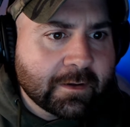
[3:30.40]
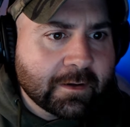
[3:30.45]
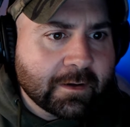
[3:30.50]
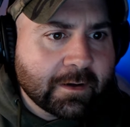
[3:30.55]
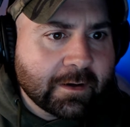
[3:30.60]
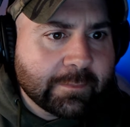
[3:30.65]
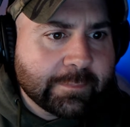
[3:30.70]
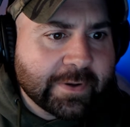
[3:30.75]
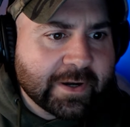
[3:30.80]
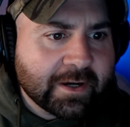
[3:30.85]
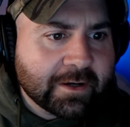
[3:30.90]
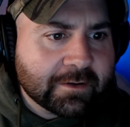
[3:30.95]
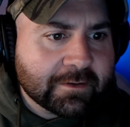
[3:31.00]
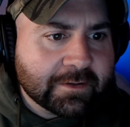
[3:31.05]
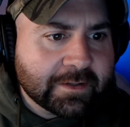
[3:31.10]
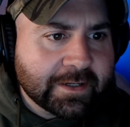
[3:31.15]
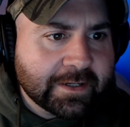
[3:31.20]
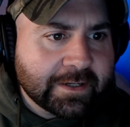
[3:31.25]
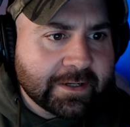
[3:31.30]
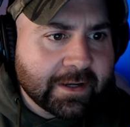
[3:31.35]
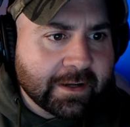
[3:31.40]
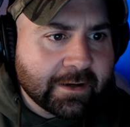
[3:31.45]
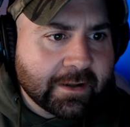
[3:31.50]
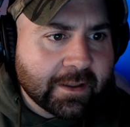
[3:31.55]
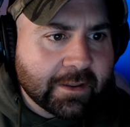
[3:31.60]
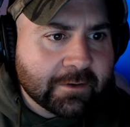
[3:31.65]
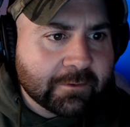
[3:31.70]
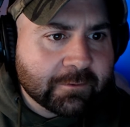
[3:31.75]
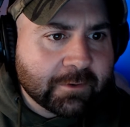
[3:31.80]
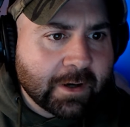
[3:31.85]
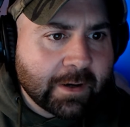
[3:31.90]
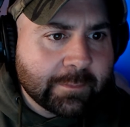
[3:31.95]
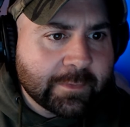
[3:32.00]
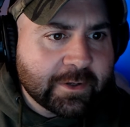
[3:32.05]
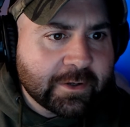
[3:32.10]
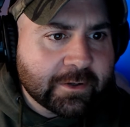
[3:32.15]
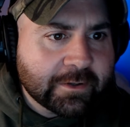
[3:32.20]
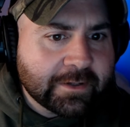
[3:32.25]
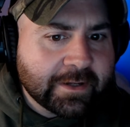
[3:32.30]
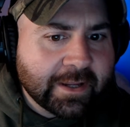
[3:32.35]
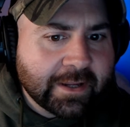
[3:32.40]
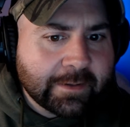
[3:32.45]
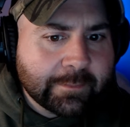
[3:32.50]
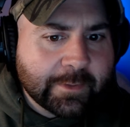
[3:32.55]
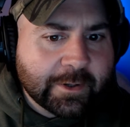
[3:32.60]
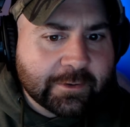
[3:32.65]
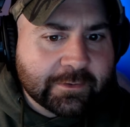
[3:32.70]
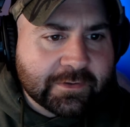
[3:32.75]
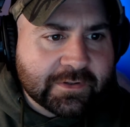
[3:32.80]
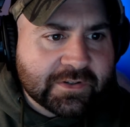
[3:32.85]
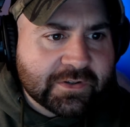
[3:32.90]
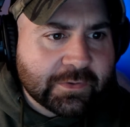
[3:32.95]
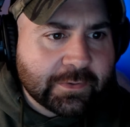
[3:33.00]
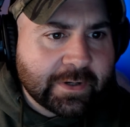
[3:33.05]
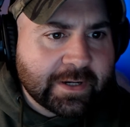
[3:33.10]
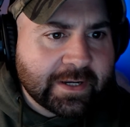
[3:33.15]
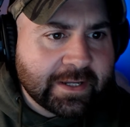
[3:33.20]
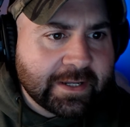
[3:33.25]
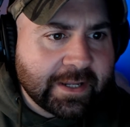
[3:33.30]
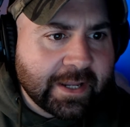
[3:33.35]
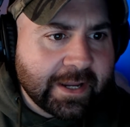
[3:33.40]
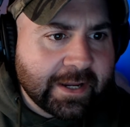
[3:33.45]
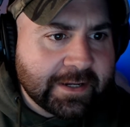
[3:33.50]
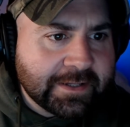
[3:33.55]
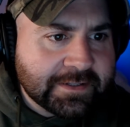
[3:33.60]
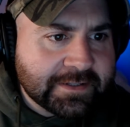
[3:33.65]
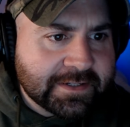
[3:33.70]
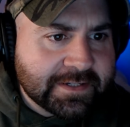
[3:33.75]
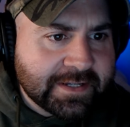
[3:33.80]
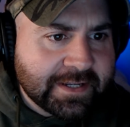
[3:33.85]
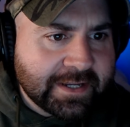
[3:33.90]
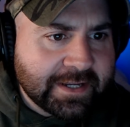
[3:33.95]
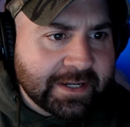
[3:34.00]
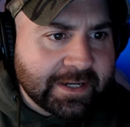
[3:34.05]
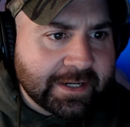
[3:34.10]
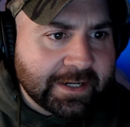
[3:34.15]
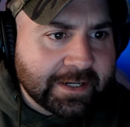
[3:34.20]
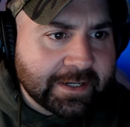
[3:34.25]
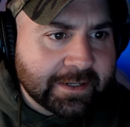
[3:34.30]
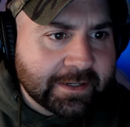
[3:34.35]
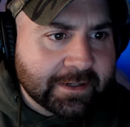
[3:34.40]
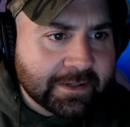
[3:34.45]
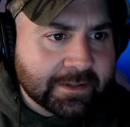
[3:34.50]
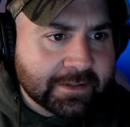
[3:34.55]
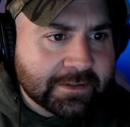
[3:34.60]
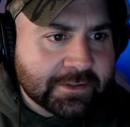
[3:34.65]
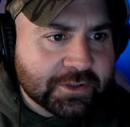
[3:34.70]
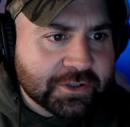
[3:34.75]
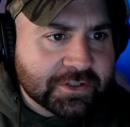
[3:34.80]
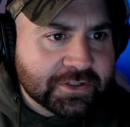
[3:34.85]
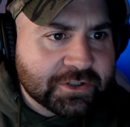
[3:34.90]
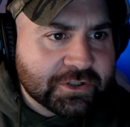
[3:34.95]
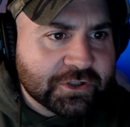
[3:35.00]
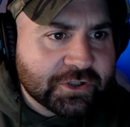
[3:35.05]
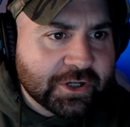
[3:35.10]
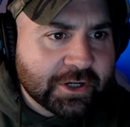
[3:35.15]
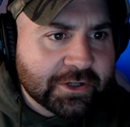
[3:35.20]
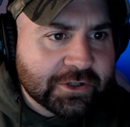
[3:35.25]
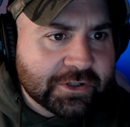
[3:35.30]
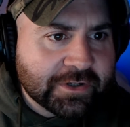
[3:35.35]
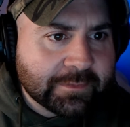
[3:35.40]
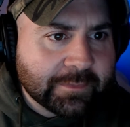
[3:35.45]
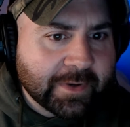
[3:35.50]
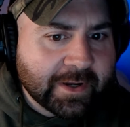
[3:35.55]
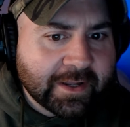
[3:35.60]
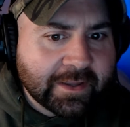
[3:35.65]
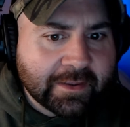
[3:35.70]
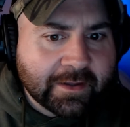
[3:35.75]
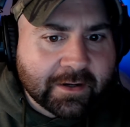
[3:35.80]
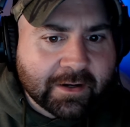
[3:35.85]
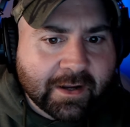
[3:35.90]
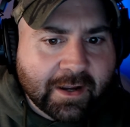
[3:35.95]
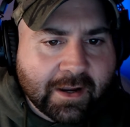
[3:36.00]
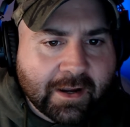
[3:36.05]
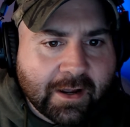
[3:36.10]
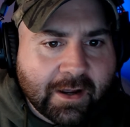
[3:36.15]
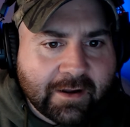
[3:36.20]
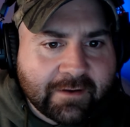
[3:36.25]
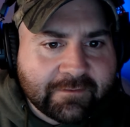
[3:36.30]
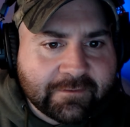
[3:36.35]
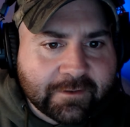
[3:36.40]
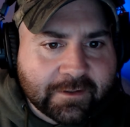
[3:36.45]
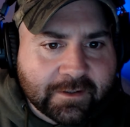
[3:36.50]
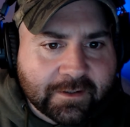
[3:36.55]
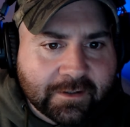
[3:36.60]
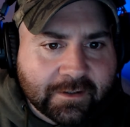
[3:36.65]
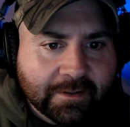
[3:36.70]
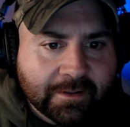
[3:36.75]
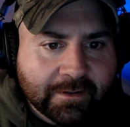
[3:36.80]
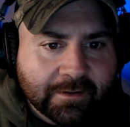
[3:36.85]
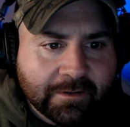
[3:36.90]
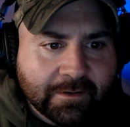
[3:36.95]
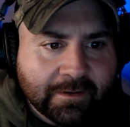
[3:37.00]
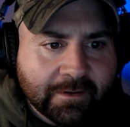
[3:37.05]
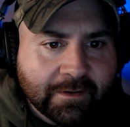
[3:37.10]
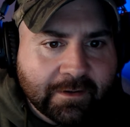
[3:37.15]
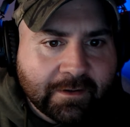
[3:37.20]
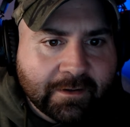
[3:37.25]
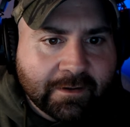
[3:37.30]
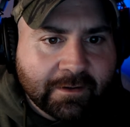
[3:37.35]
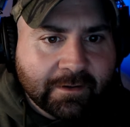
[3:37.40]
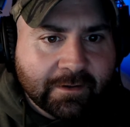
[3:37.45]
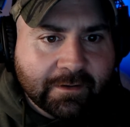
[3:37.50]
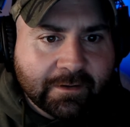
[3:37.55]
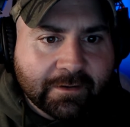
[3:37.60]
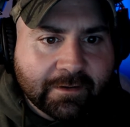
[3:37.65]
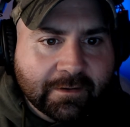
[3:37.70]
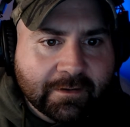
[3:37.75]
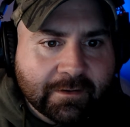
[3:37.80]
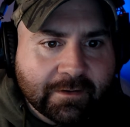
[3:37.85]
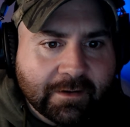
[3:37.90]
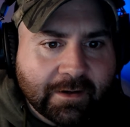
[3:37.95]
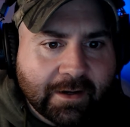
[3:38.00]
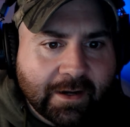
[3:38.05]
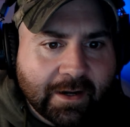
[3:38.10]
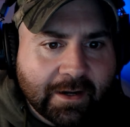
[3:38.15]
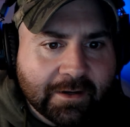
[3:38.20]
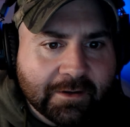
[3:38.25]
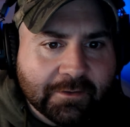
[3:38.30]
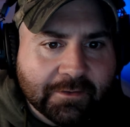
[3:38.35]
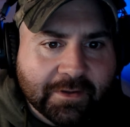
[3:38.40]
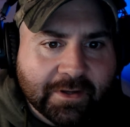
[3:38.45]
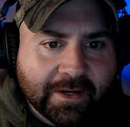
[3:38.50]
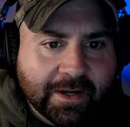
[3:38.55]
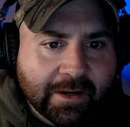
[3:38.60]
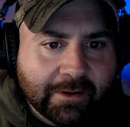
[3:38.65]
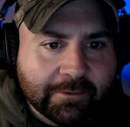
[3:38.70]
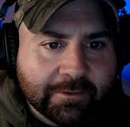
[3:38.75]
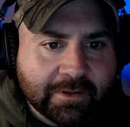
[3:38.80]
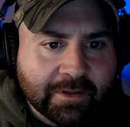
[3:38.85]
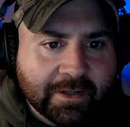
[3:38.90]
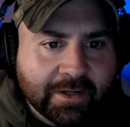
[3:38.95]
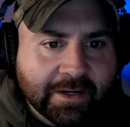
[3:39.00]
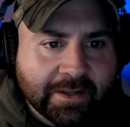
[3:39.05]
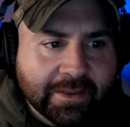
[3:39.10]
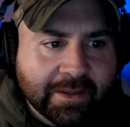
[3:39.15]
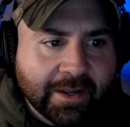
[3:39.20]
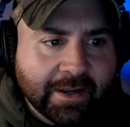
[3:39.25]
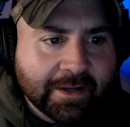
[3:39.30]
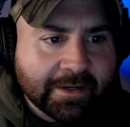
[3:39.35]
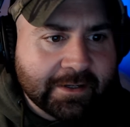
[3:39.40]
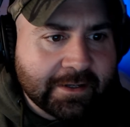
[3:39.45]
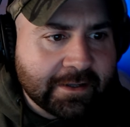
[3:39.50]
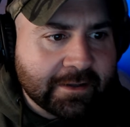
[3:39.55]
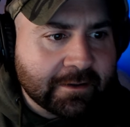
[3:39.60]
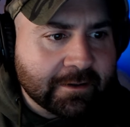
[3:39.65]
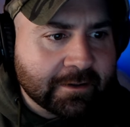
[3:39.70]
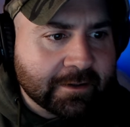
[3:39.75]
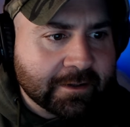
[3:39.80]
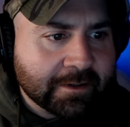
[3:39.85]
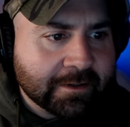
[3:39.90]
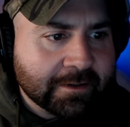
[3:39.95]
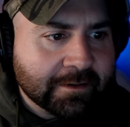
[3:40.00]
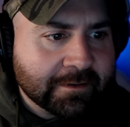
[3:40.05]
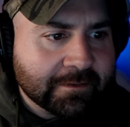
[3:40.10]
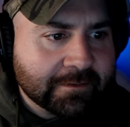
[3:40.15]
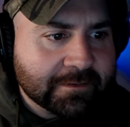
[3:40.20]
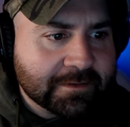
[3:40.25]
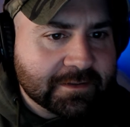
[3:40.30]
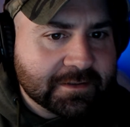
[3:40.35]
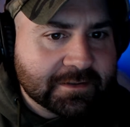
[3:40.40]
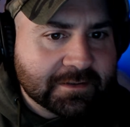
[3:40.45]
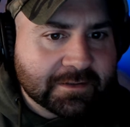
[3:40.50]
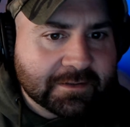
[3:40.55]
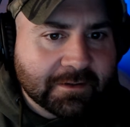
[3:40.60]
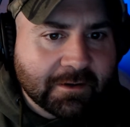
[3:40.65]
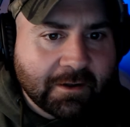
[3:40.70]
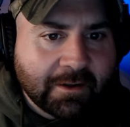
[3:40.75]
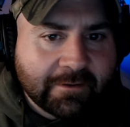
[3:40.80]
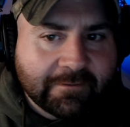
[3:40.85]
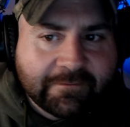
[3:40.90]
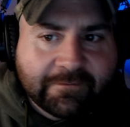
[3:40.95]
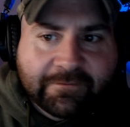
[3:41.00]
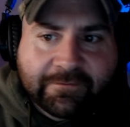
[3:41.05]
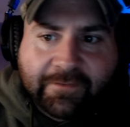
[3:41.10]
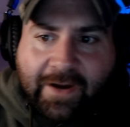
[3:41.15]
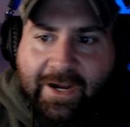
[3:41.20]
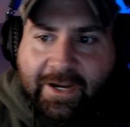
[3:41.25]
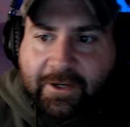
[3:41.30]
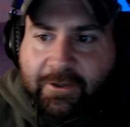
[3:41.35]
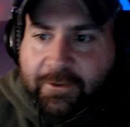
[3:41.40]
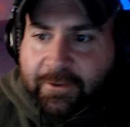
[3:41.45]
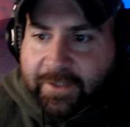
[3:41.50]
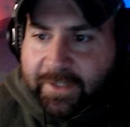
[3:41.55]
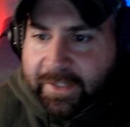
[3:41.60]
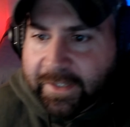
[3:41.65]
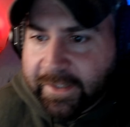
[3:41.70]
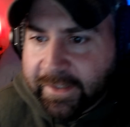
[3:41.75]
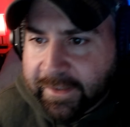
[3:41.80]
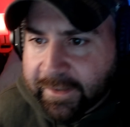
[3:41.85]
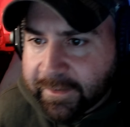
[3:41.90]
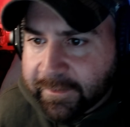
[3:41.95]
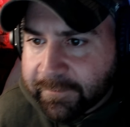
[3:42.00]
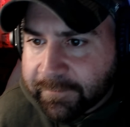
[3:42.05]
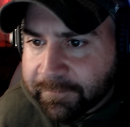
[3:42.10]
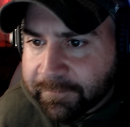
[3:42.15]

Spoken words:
Apparently, another Robin Hood came out in 2018, and just judging by the cover, I don't think I would like that either. It's all fiery and...